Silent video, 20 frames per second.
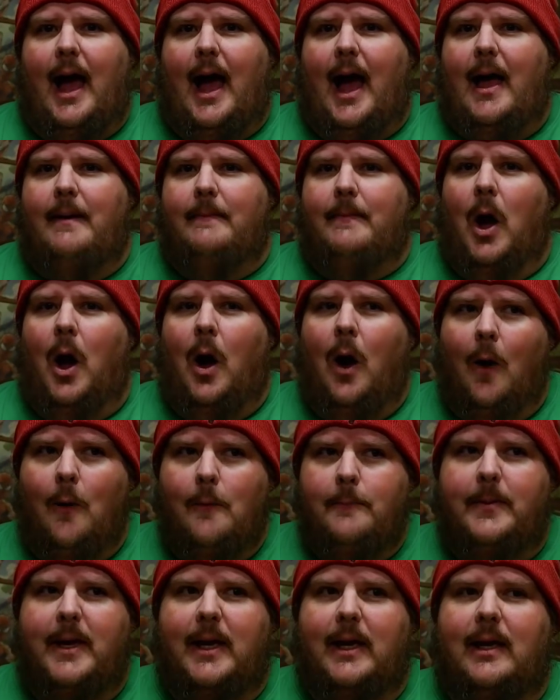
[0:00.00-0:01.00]
I'm
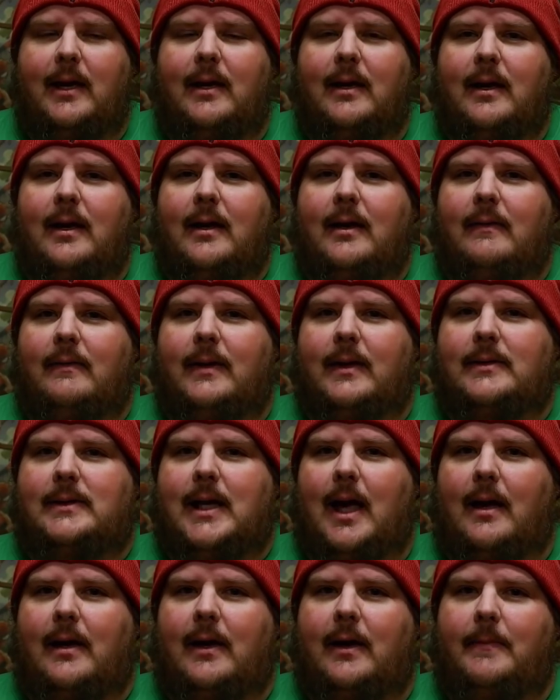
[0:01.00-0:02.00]
hoping they're
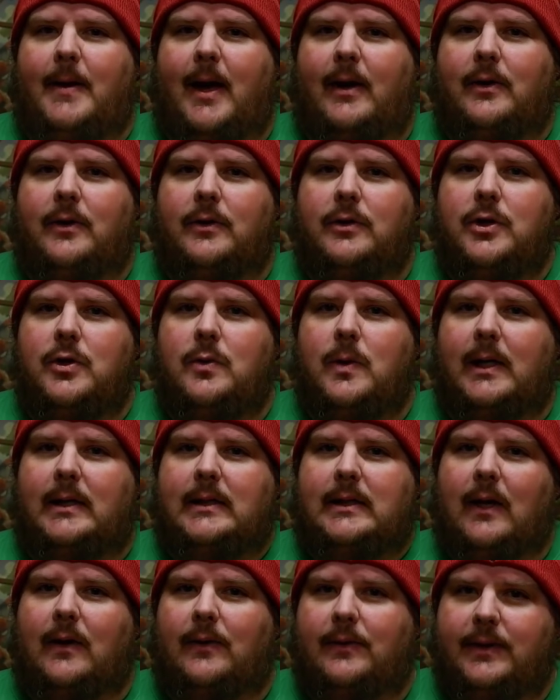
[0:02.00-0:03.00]
talking about her new
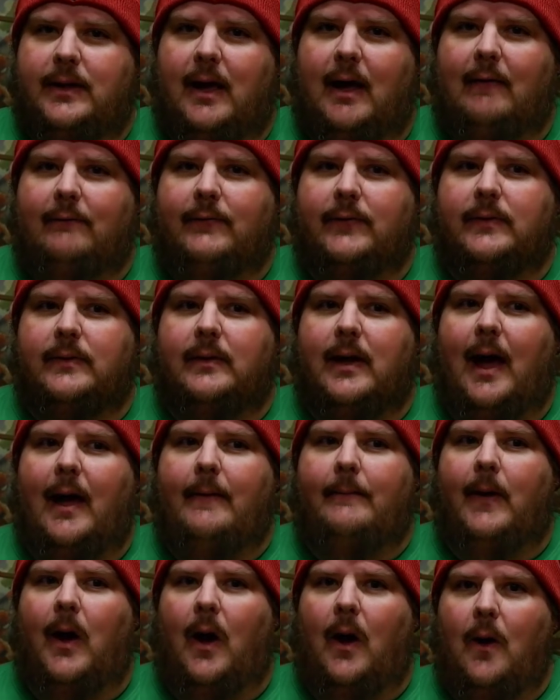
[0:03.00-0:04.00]
adult novel.
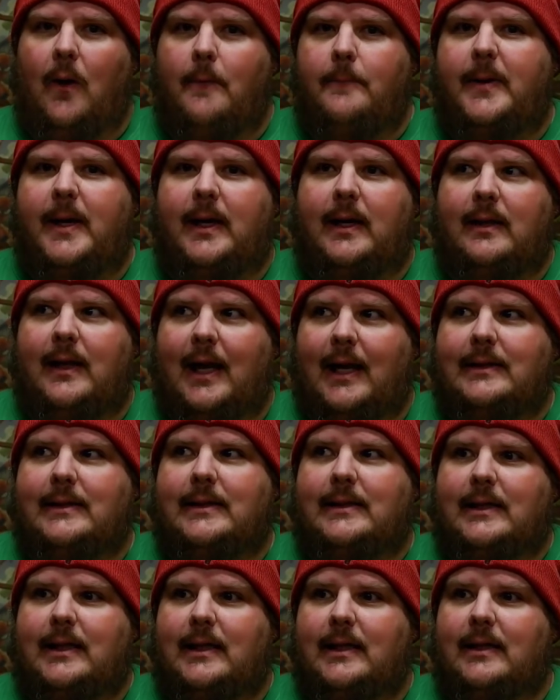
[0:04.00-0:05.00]
I'm hoping
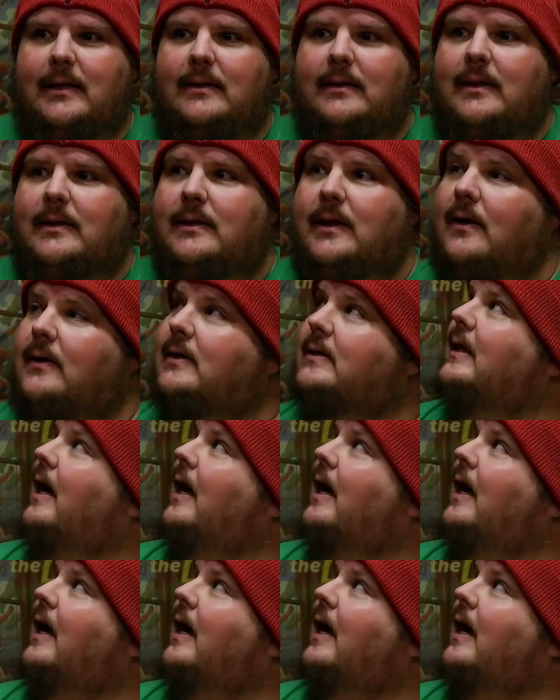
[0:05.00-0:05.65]
that's the the dark